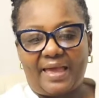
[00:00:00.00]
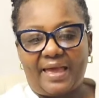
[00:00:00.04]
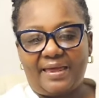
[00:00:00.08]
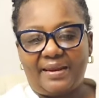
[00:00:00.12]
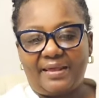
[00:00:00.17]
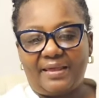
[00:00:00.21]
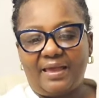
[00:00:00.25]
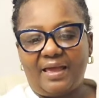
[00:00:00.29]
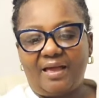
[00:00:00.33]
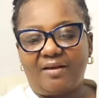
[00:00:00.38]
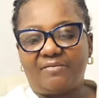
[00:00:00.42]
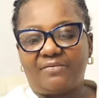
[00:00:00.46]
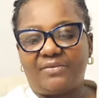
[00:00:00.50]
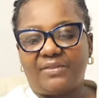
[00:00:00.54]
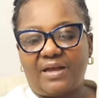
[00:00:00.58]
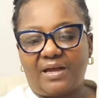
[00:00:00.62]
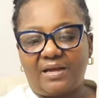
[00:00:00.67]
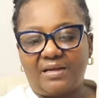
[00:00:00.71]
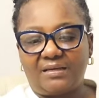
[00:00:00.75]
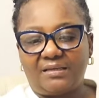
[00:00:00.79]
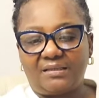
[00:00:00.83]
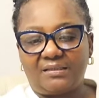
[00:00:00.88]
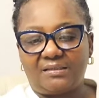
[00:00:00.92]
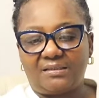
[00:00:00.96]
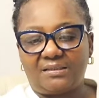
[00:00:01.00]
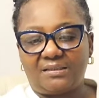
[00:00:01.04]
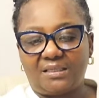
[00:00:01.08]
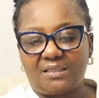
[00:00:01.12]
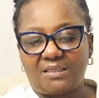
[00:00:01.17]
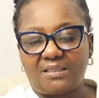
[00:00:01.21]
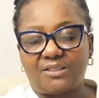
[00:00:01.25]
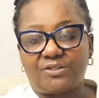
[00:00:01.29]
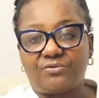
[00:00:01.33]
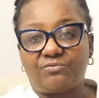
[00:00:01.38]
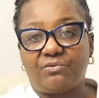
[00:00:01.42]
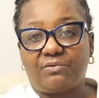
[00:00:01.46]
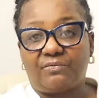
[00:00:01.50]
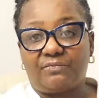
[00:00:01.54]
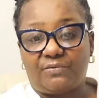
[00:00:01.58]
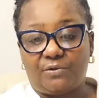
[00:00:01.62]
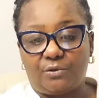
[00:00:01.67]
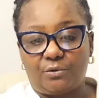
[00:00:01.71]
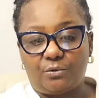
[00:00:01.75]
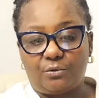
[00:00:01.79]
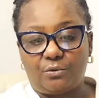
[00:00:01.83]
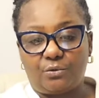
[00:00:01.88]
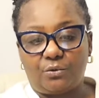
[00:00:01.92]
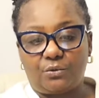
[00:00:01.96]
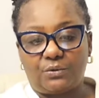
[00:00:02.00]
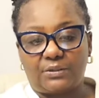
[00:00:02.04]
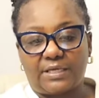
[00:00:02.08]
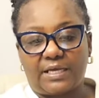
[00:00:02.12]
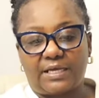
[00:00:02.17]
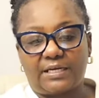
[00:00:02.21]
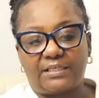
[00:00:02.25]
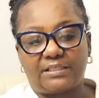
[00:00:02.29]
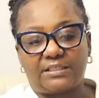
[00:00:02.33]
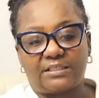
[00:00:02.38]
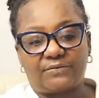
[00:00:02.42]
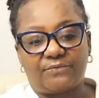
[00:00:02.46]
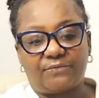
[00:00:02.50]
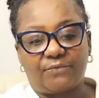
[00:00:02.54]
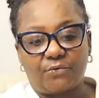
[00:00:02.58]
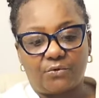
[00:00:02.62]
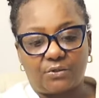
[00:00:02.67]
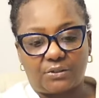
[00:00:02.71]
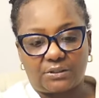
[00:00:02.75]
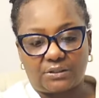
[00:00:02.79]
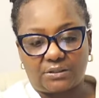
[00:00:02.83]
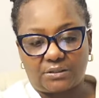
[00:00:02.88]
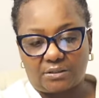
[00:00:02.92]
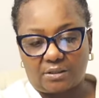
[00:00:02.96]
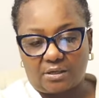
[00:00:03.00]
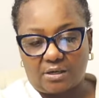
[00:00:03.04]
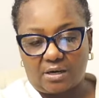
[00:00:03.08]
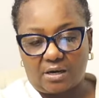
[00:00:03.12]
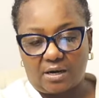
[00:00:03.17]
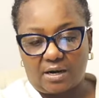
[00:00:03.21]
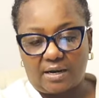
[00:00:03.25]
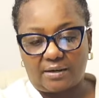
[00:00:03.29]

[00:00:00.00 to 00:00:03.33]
And they have 96 reviews and it's four star.